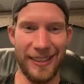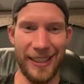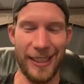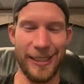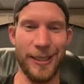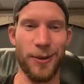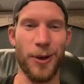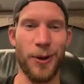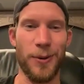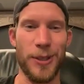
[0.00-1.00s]
texted
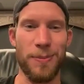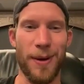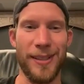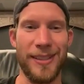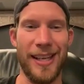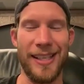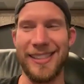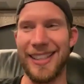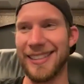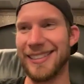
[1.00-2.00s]
or, or, responded to any
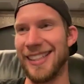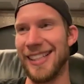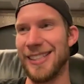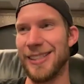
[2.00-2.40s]
text today.